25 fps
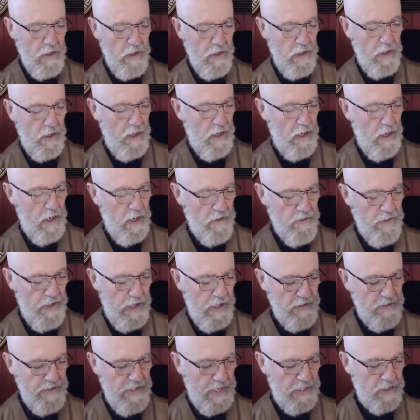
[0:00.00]

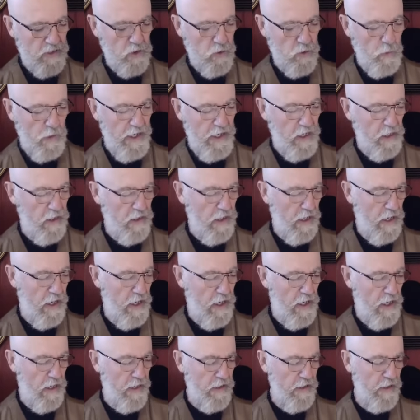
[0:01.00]
that next week
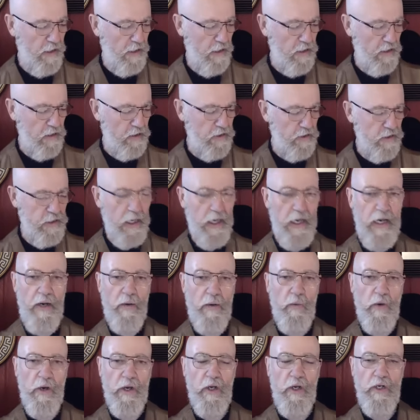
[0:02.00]

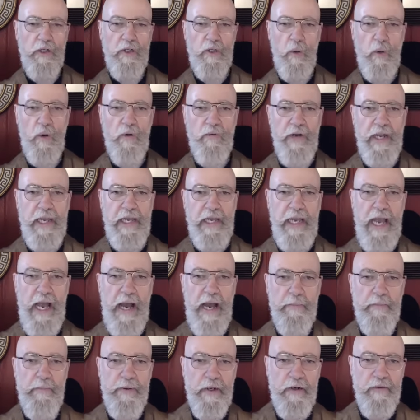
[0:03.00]
we're going to do a recap
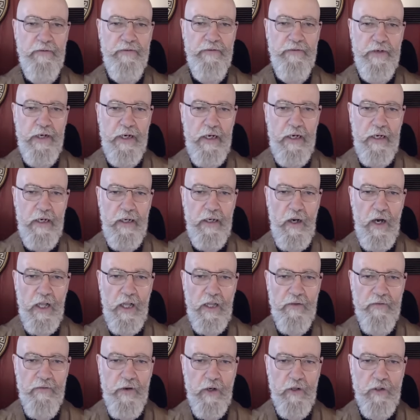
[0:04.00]
of all
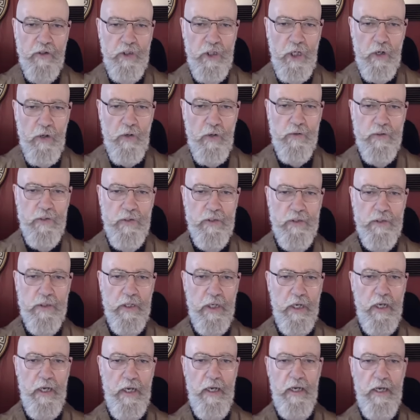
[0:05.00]
of our shows
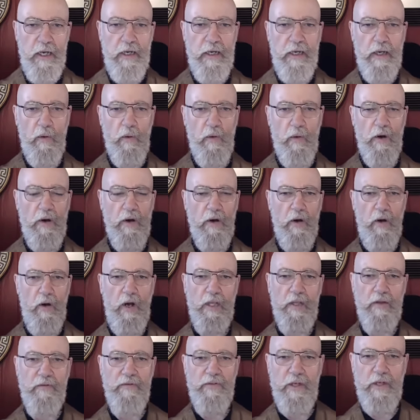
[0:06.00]
or all
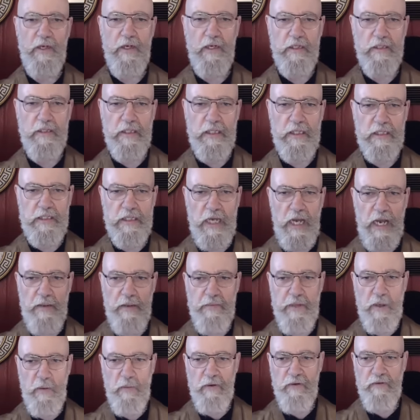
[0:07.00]
of the time
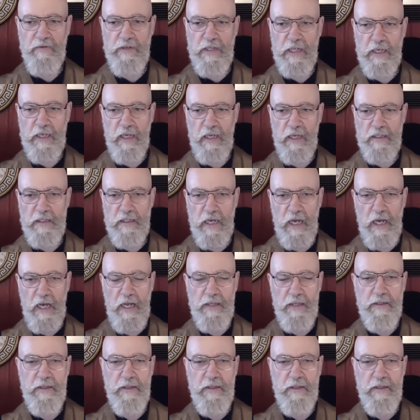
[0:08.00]
that we've done.